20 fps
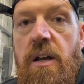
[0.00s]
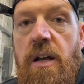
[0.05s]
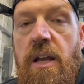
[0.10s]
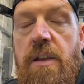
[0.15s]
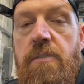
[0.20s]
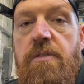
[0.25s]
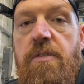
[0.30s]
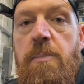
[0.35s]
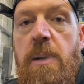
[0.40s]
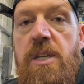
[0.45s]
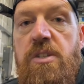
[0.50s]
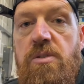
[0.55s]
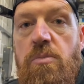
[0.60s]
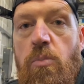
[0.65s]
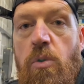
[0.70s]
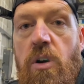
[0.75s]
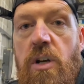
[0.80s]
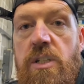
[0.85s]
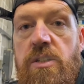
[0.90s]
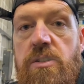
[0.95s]

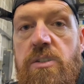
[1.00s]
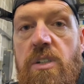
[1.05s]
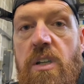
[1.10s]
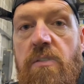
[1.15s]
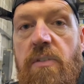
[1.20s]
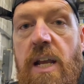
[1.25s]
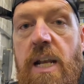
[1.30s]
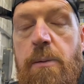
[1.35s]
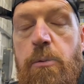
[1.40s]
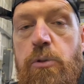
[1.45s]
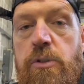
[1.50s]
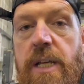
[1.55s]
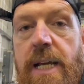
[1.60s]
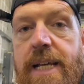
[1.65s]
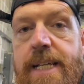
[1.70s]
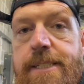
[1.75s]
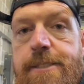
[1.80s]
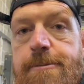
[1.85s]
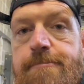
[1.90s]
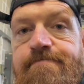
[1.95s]
information-wise available to
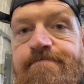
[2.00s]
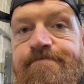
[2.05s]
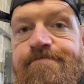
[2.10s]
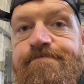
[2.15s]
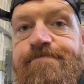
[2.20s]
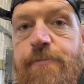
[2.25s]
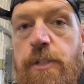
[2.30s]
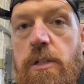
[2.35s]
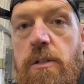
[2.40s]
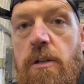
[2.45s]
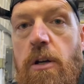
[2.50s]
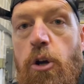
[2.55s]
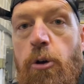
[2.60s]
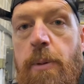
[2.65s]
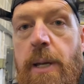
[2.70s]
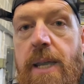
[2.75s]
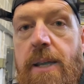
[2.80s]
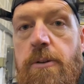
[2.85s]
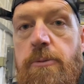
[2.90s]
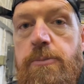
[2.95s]
hand. Hope
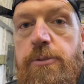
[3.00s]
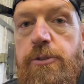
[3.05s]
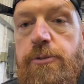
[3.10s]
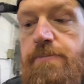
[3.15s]
it helps.